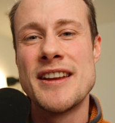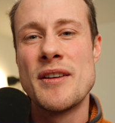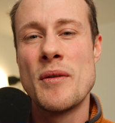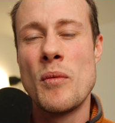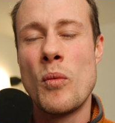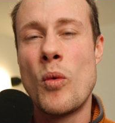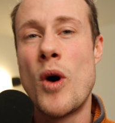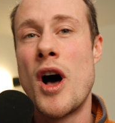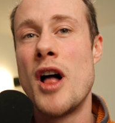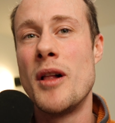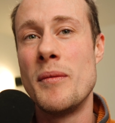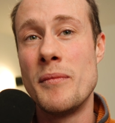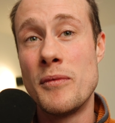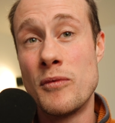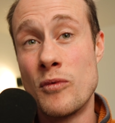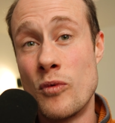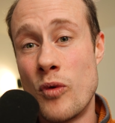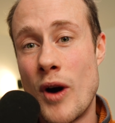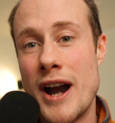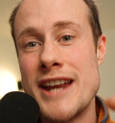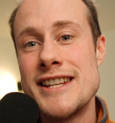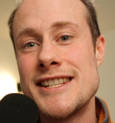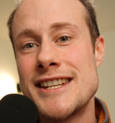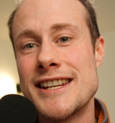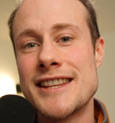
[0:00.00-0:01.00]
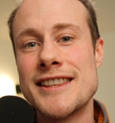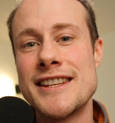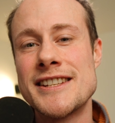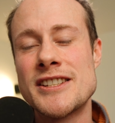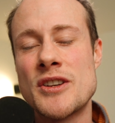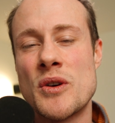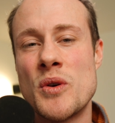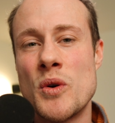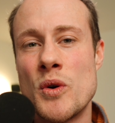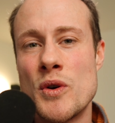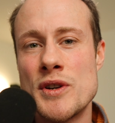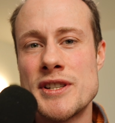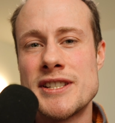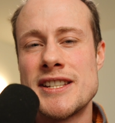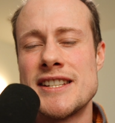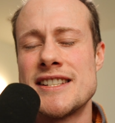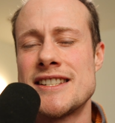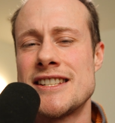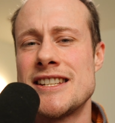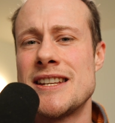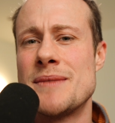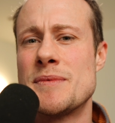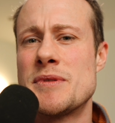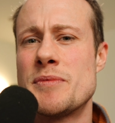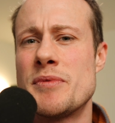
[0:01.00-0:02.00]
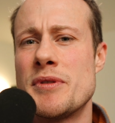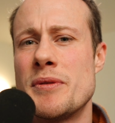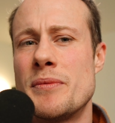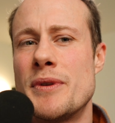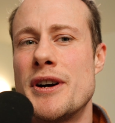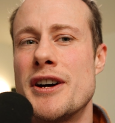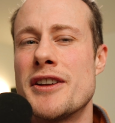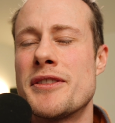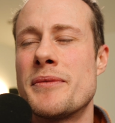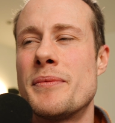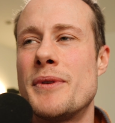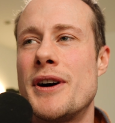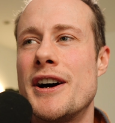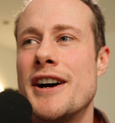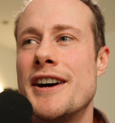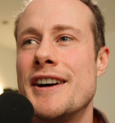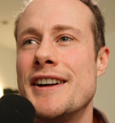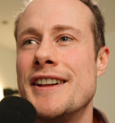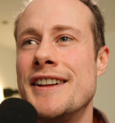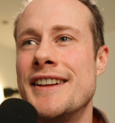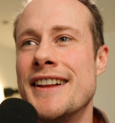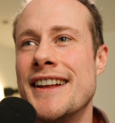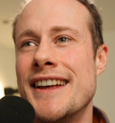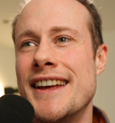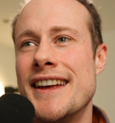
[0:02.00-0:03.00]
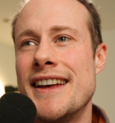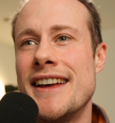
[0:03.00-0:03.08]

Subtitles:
while writing this course, it seemed to be worthwhile.